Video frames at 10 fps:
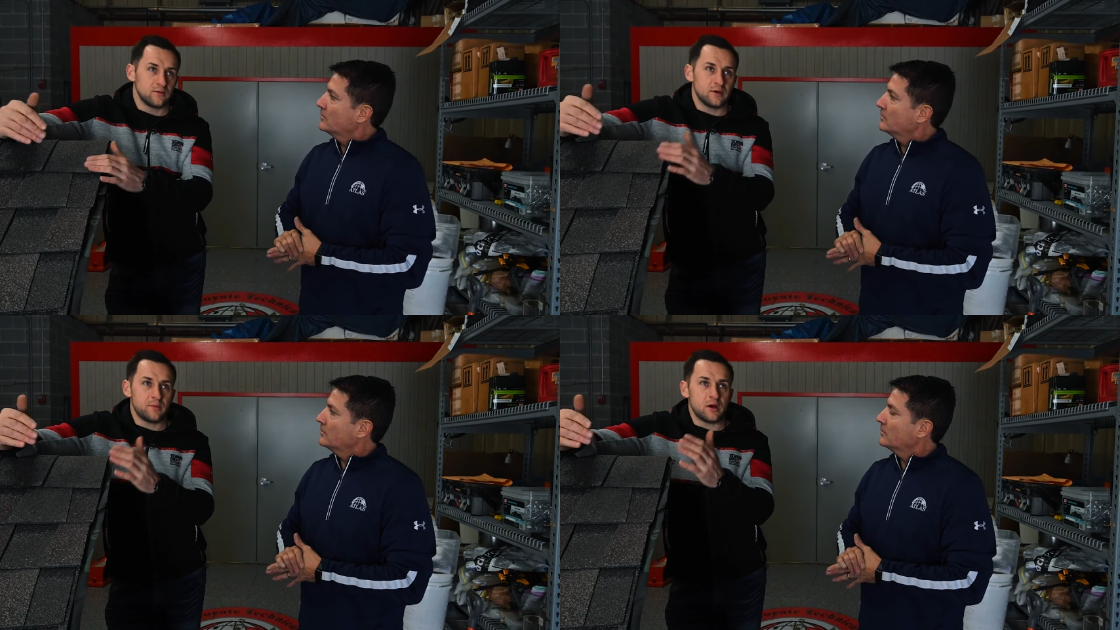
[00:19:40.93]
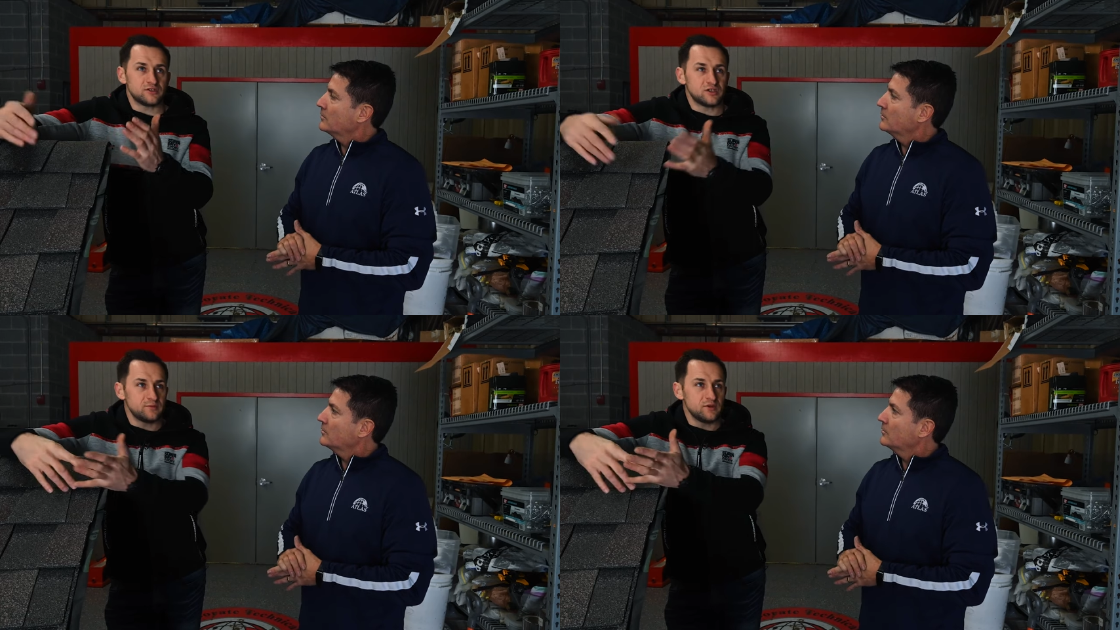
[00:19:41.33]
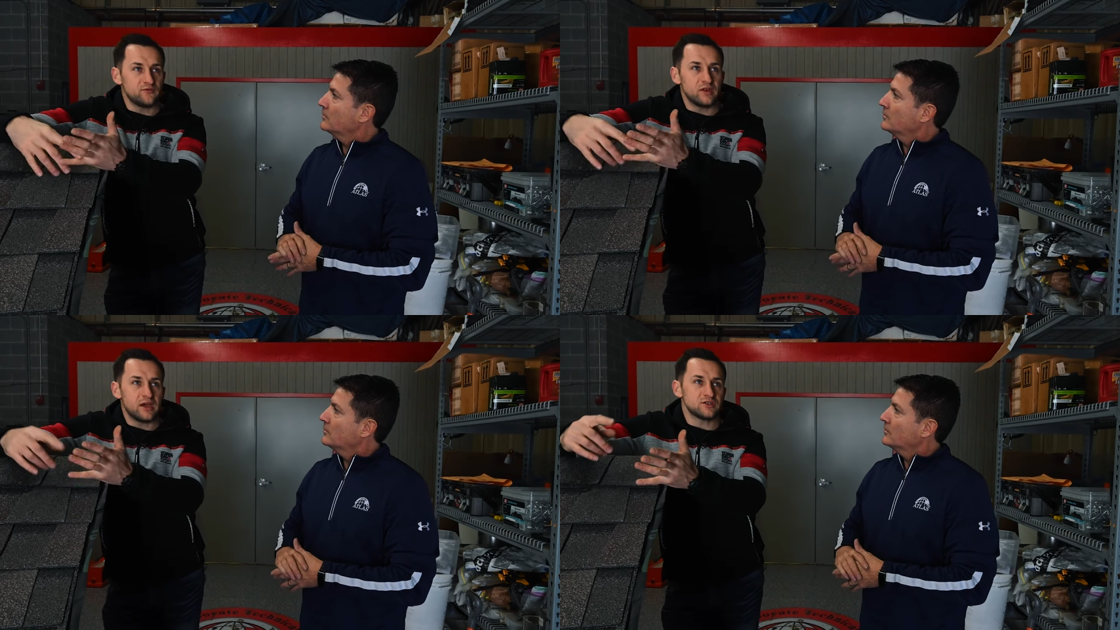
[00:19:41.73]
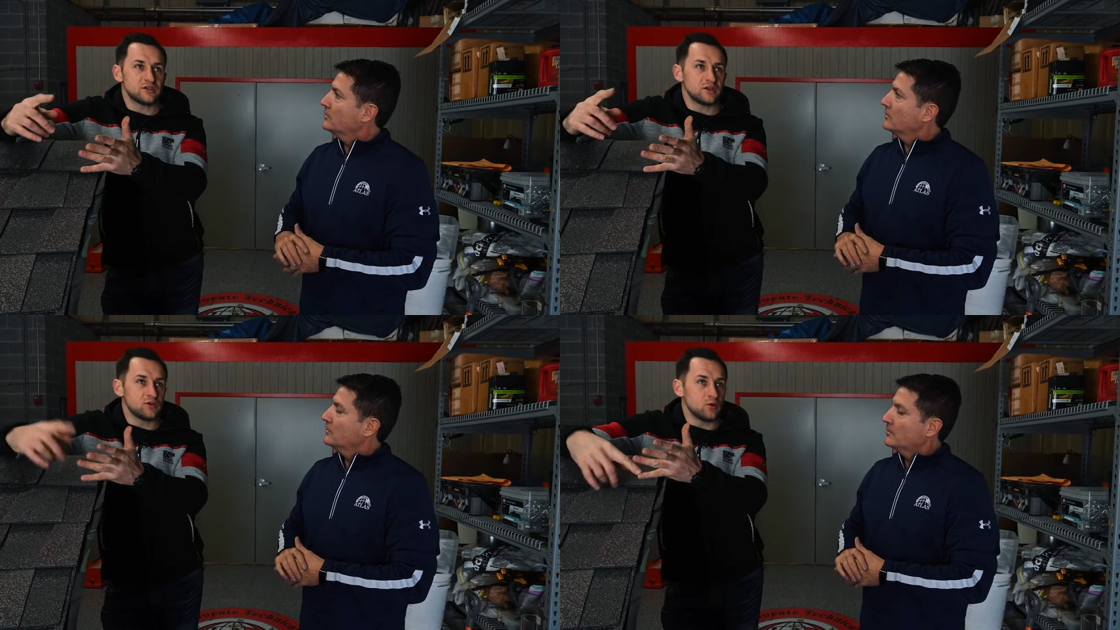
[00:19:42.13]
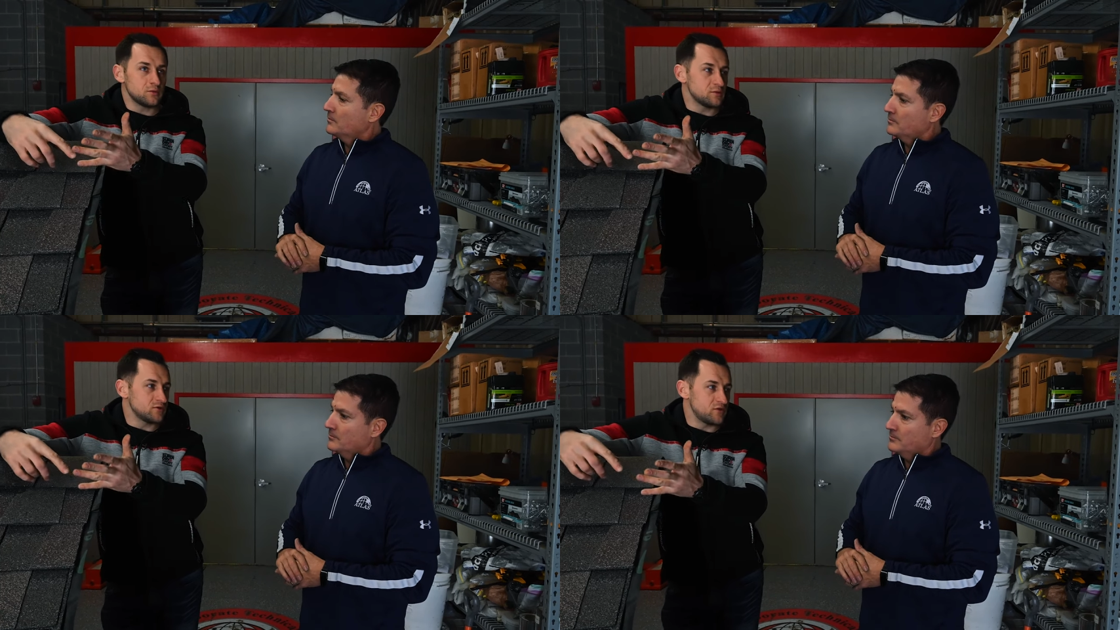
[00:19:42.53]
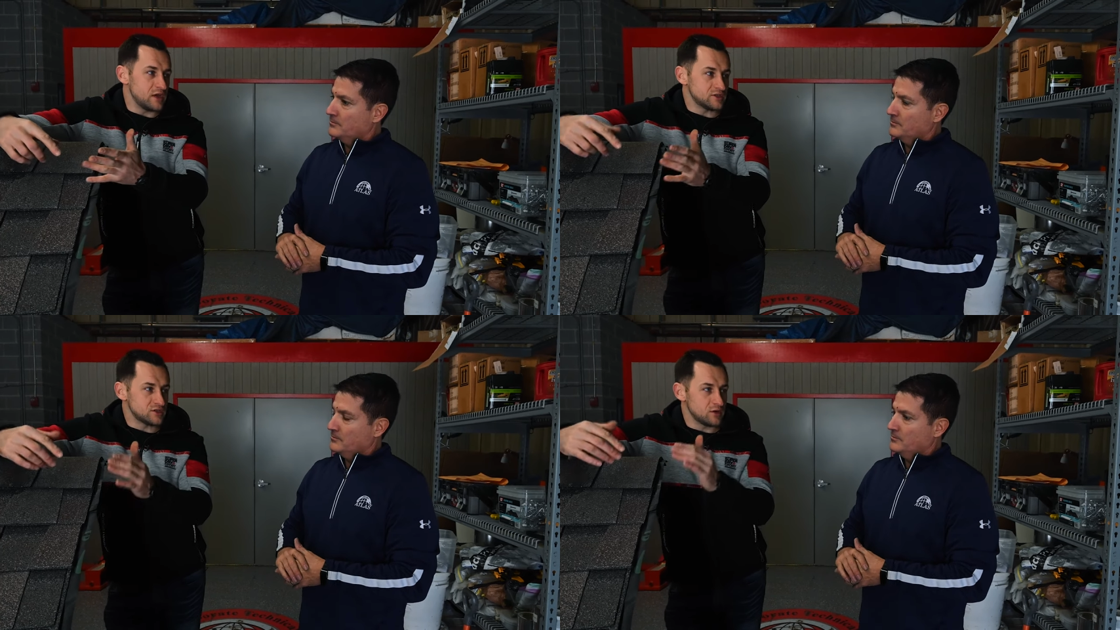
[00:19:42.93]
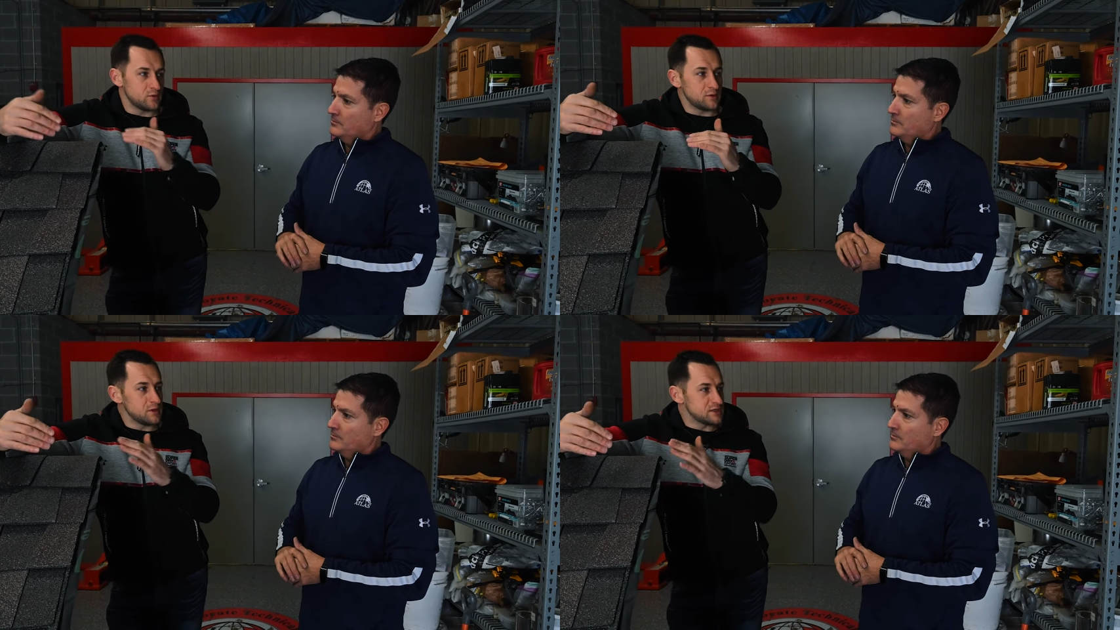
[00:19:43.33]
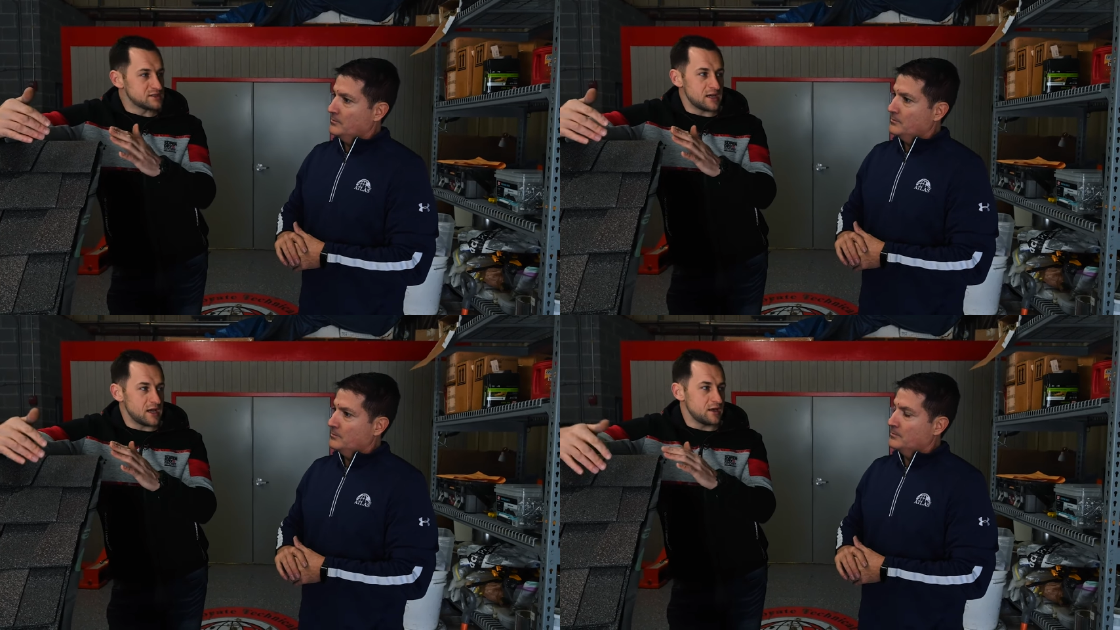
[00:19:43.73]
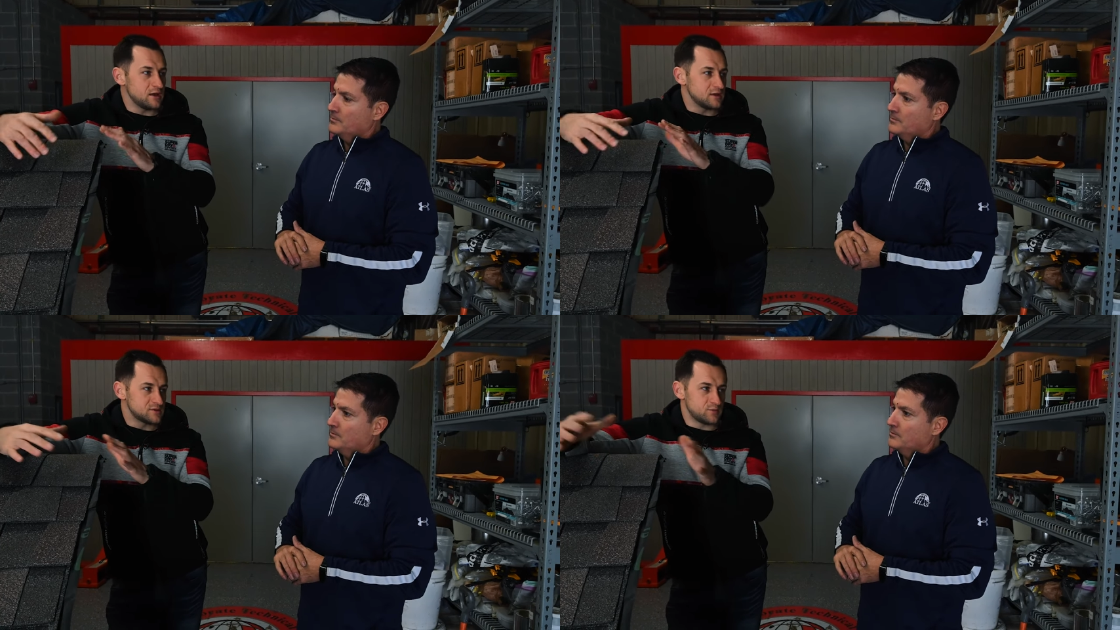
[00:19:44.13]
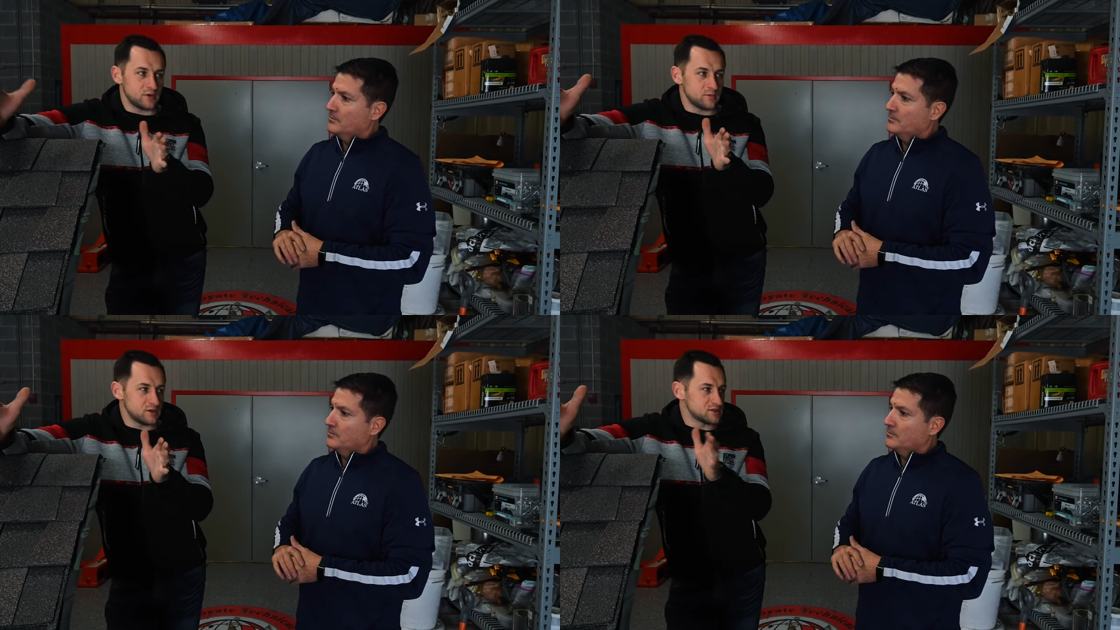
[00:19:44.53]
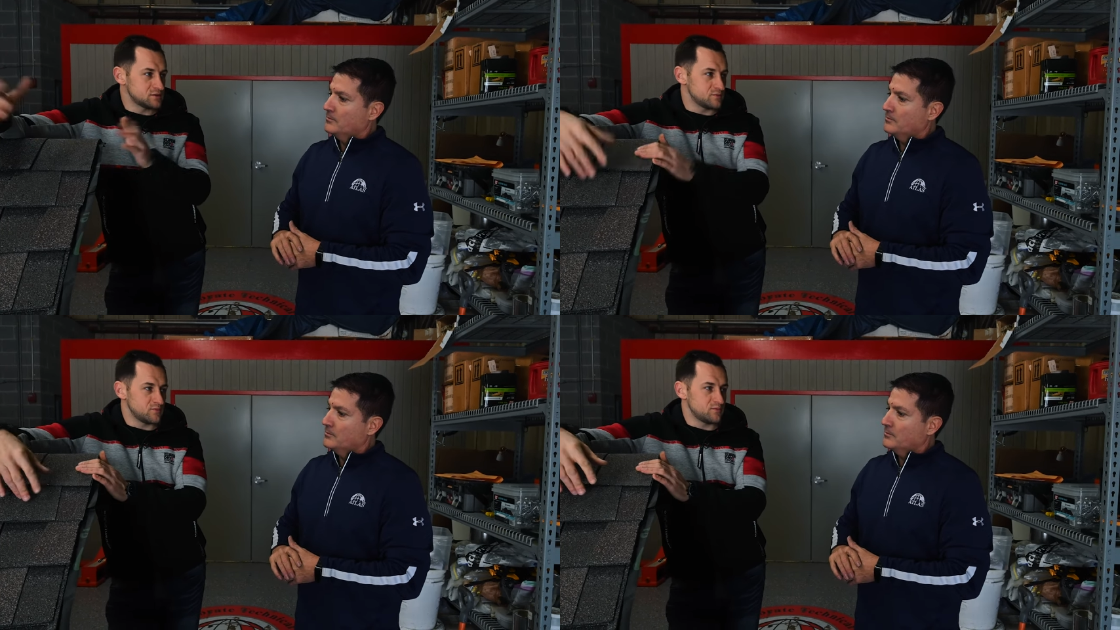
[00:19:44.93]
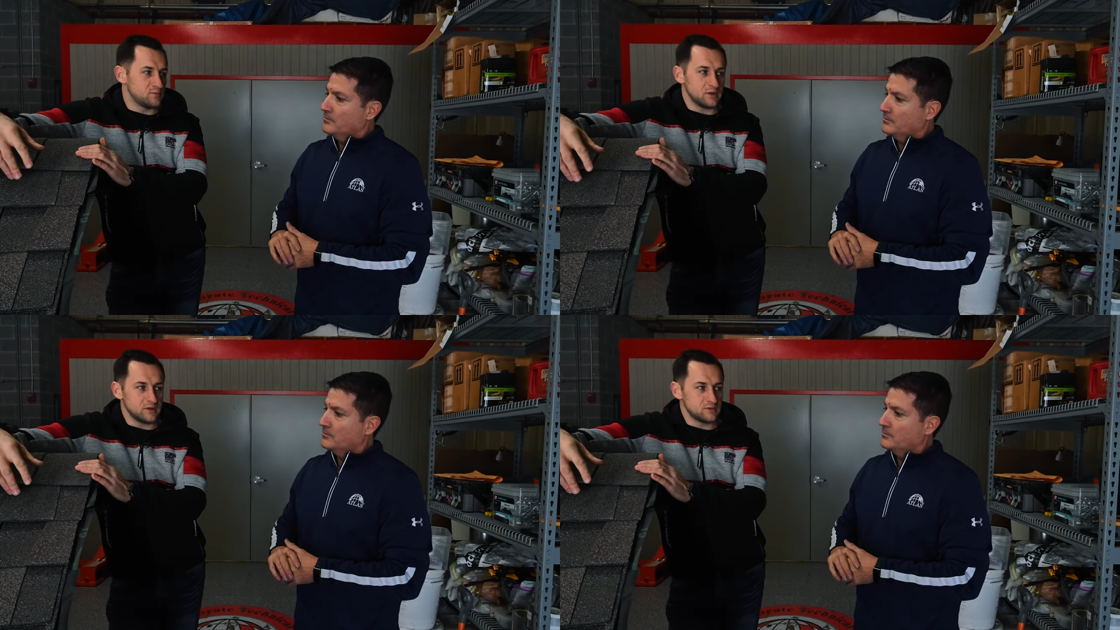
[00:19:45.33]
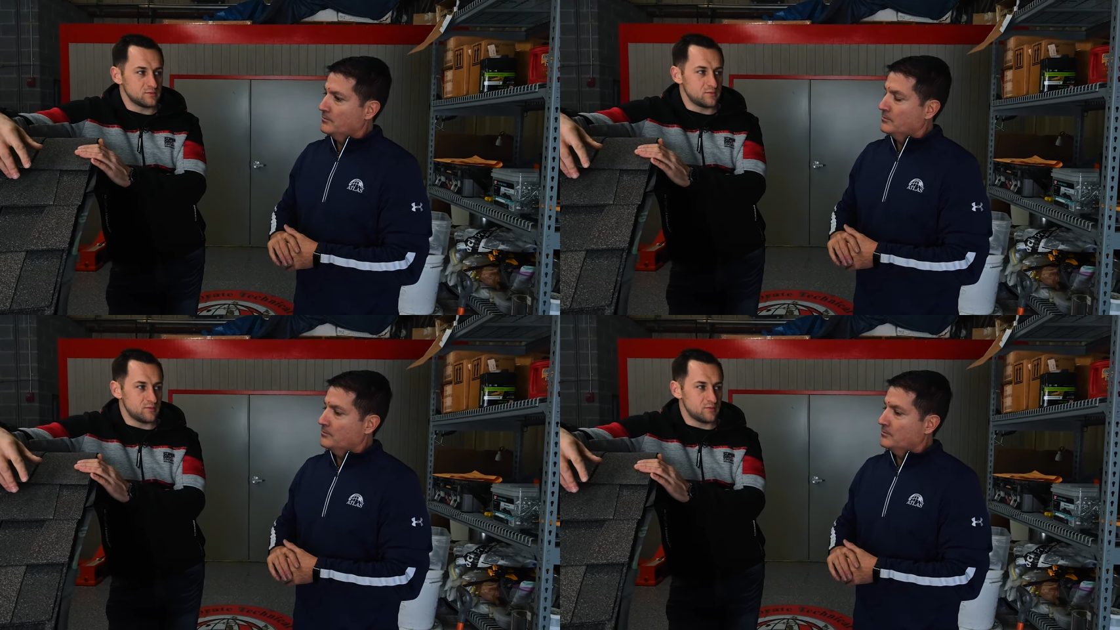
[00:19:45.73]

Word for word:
Speaker 1: about chimney flashing dormer flashing when it meets siding it's pretty much building